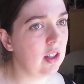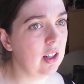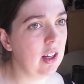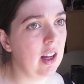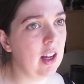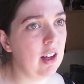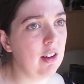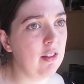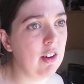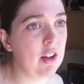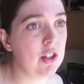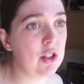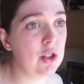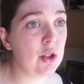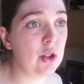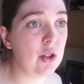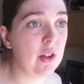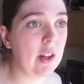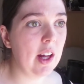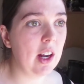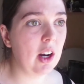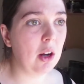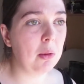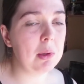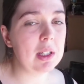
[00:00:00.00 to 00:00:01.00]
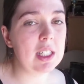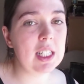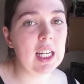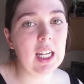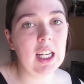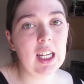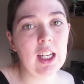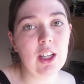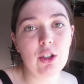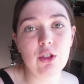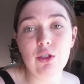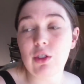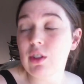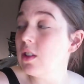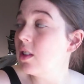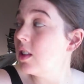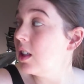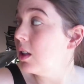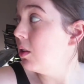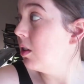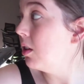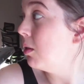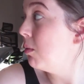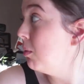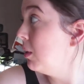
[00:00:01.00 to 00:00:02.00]
yeah, if I do that, I'll be taking
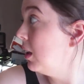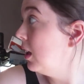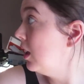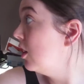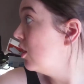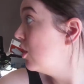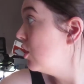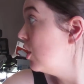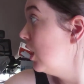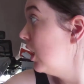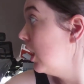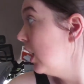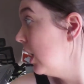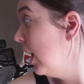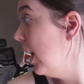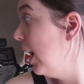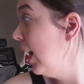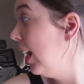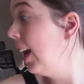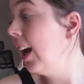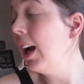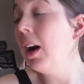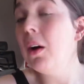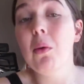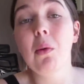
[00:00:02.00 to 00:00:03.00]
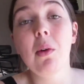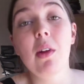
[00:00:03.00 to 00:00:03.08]
Trixie with me and she can hang out